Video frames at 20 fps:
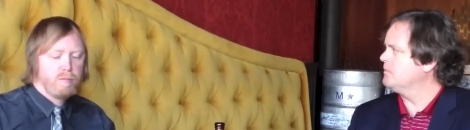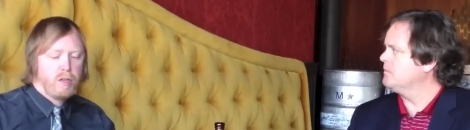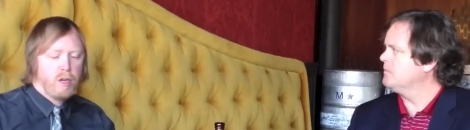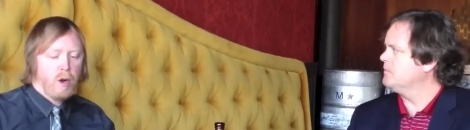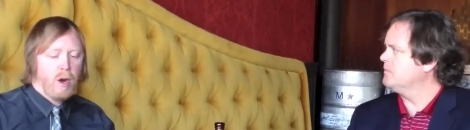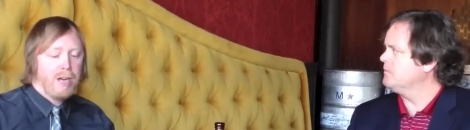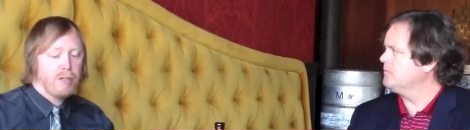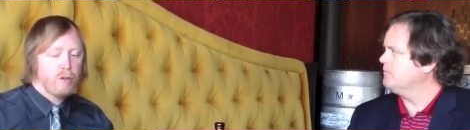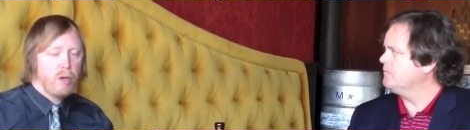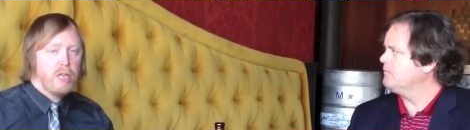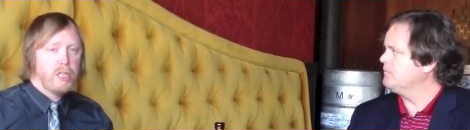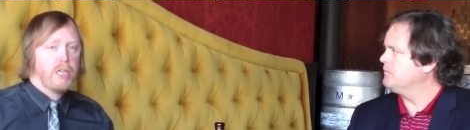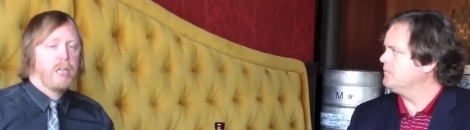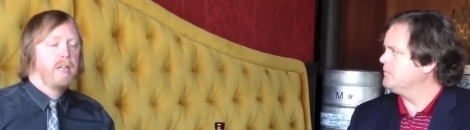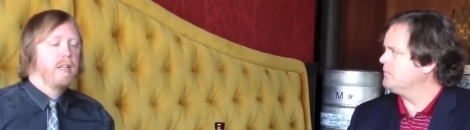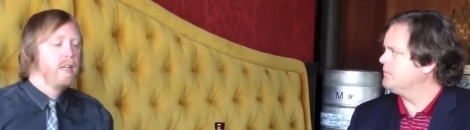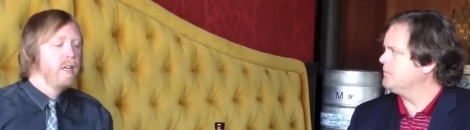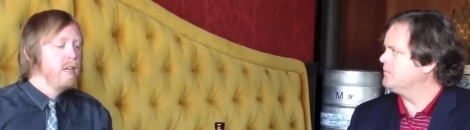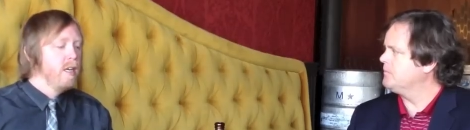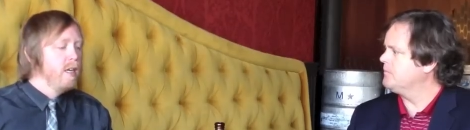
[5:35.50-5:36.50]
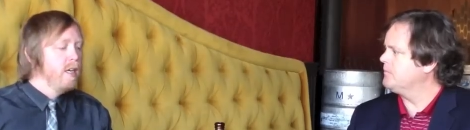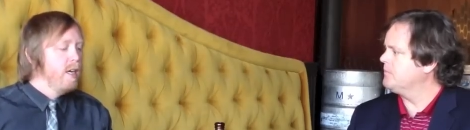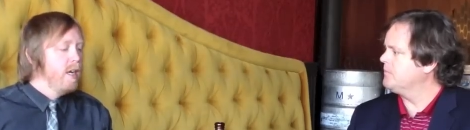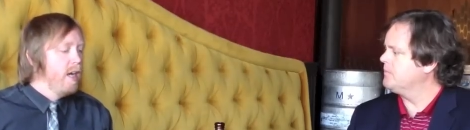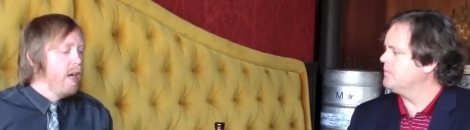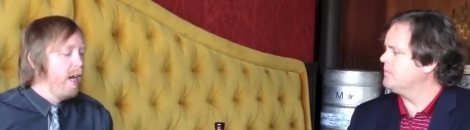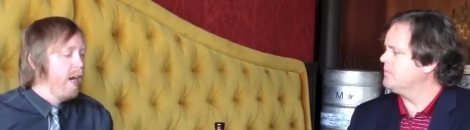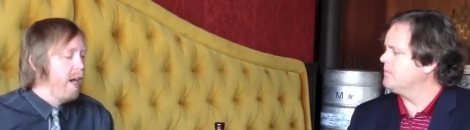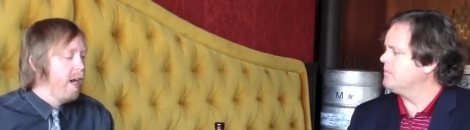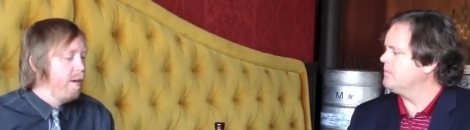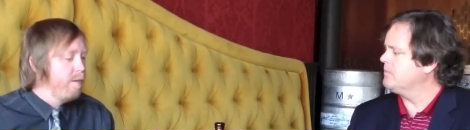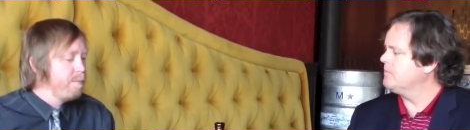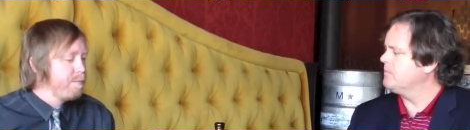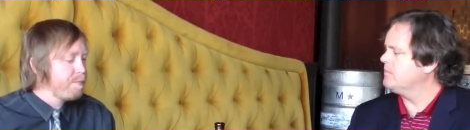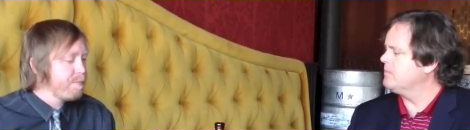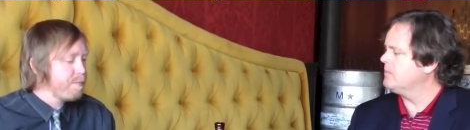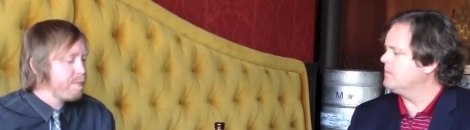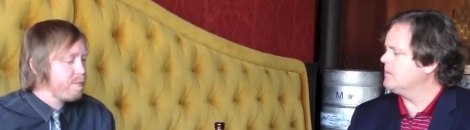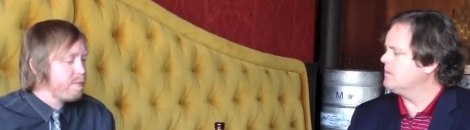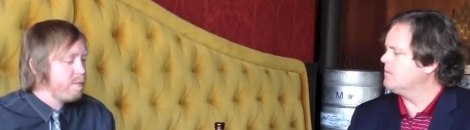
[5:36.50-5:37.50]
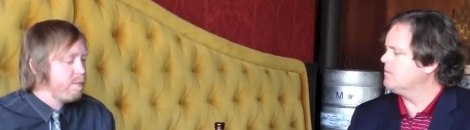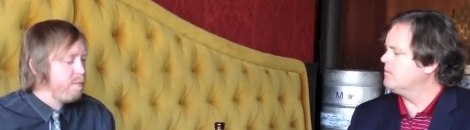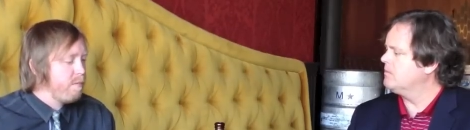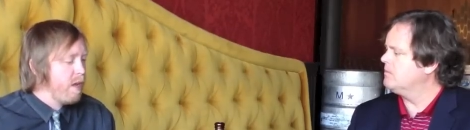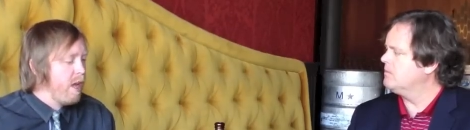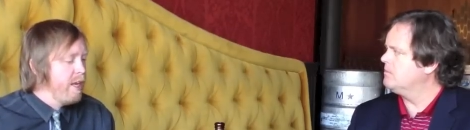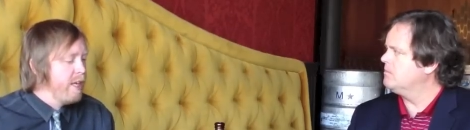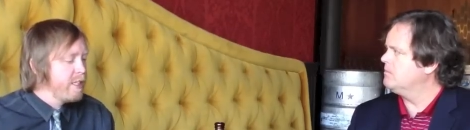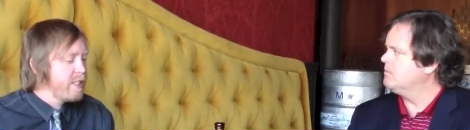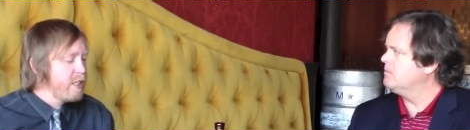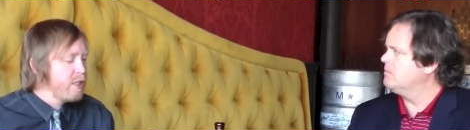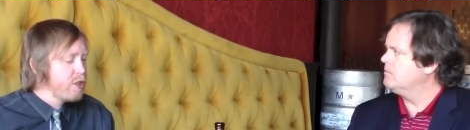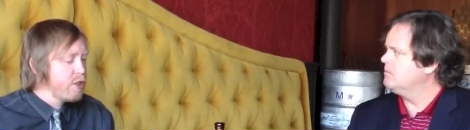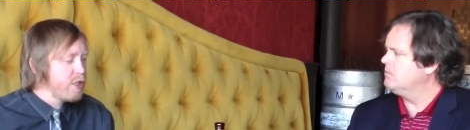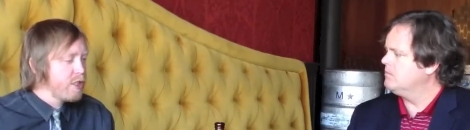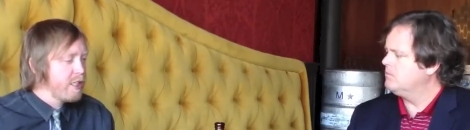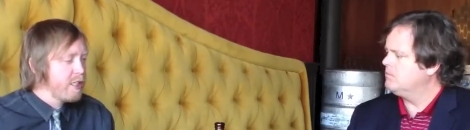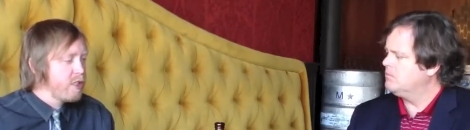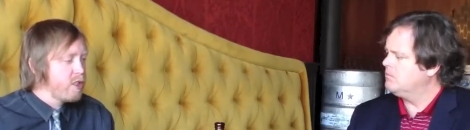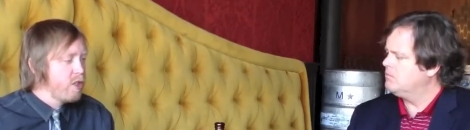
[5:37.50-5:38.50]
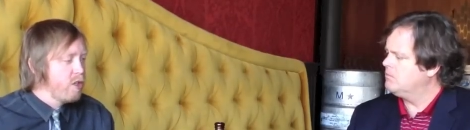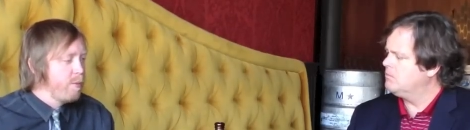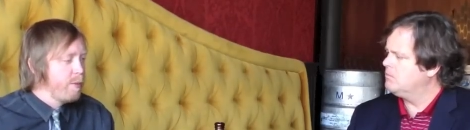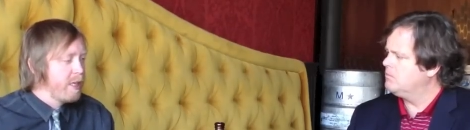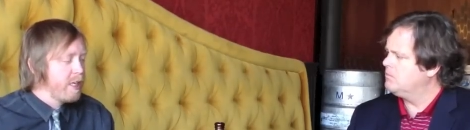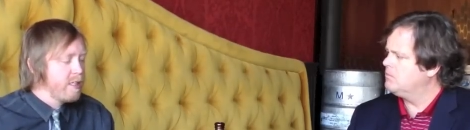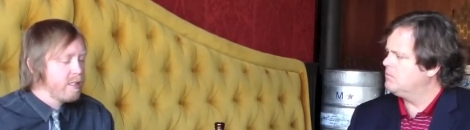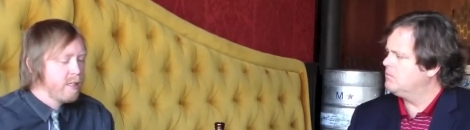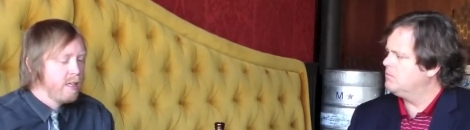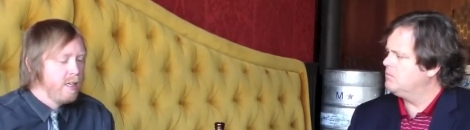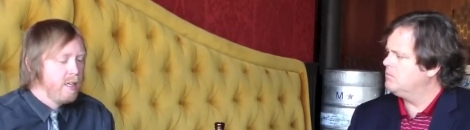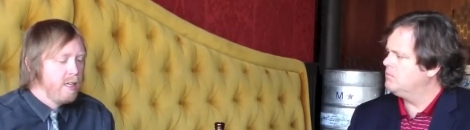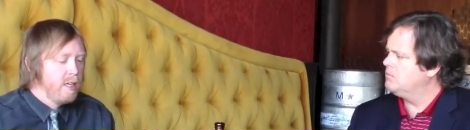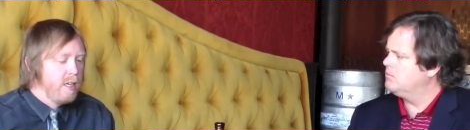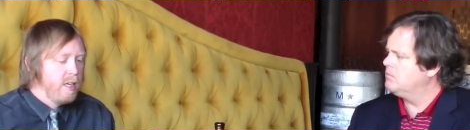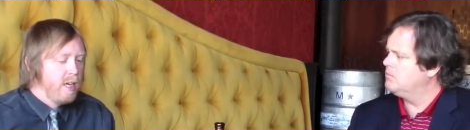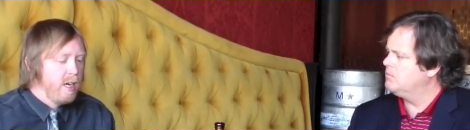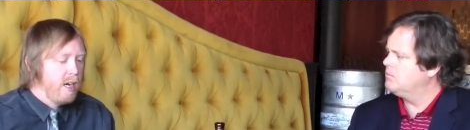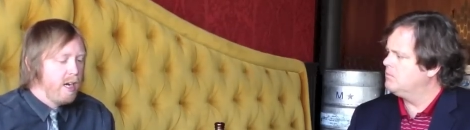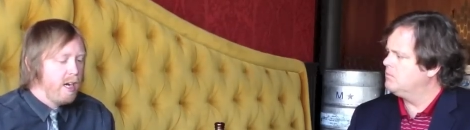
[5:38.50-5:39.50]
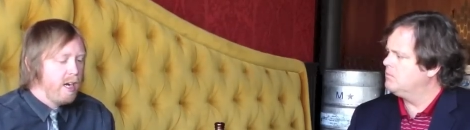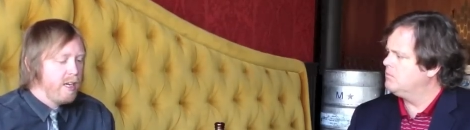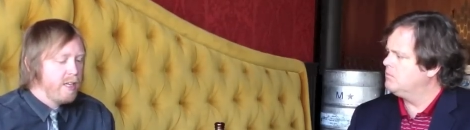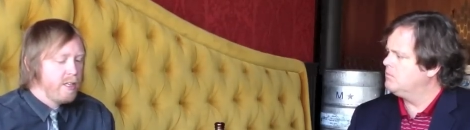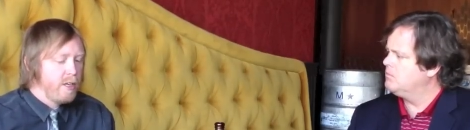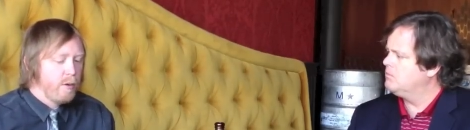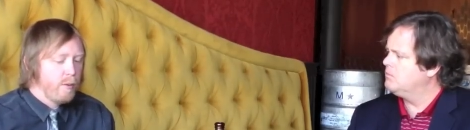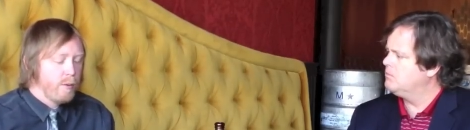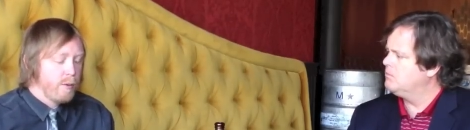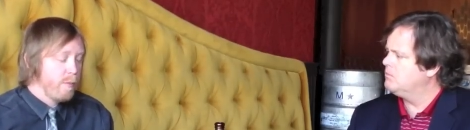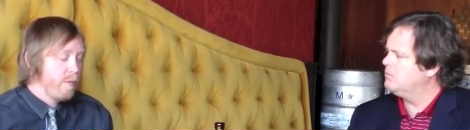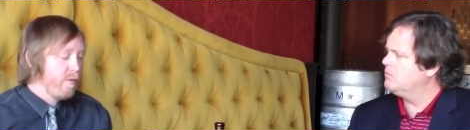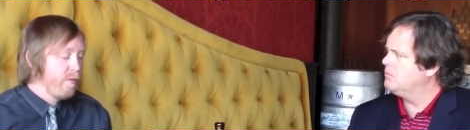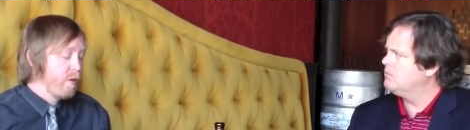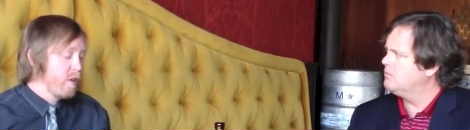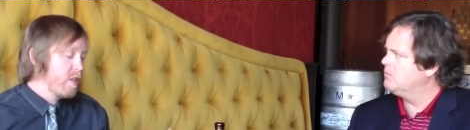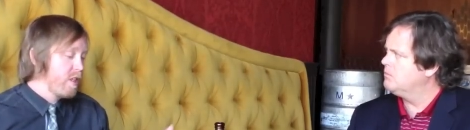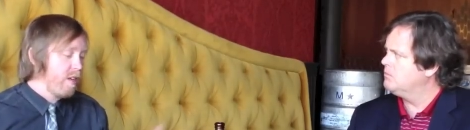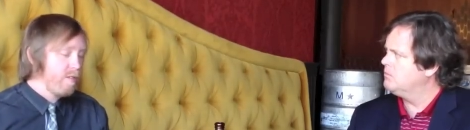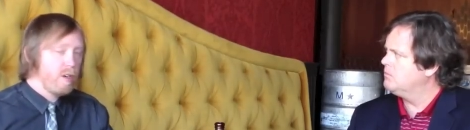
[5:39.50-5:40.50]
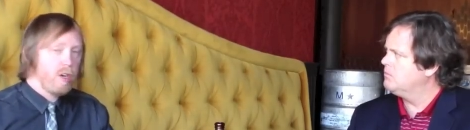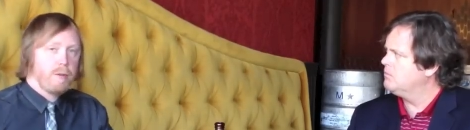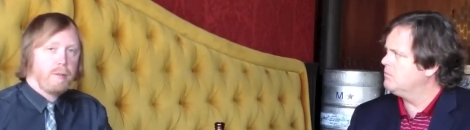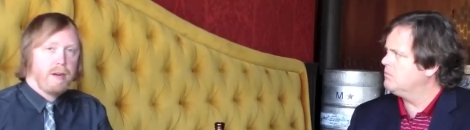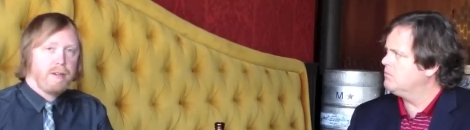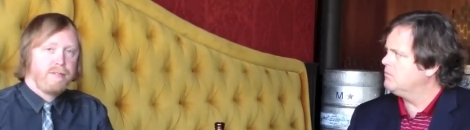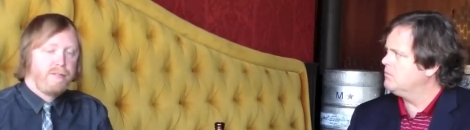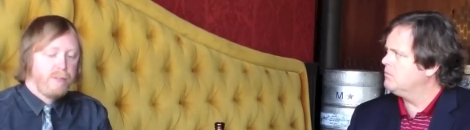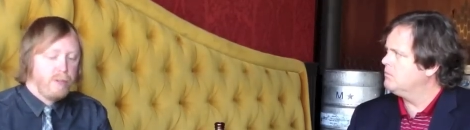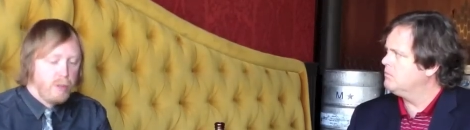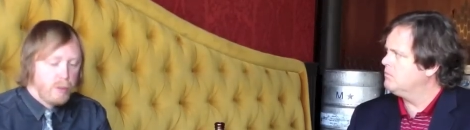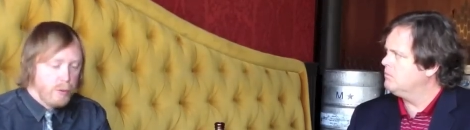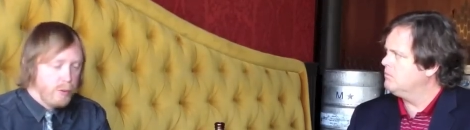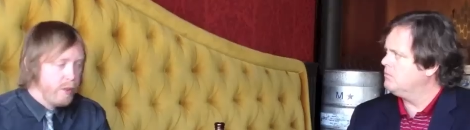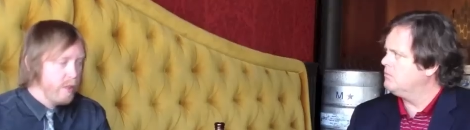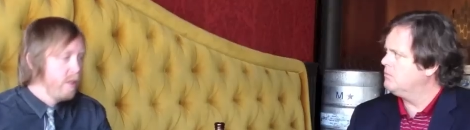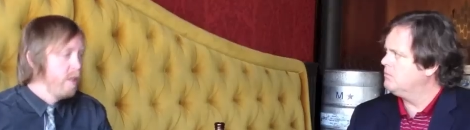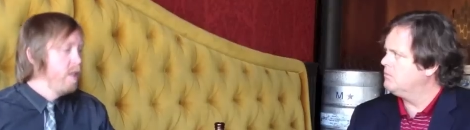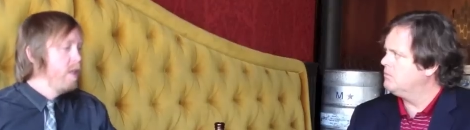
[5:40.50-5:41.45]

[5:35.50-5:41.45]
Speaker 1: you know hydration. Um, and it's interesting too because. Uh, you know, well, first off, talking about food,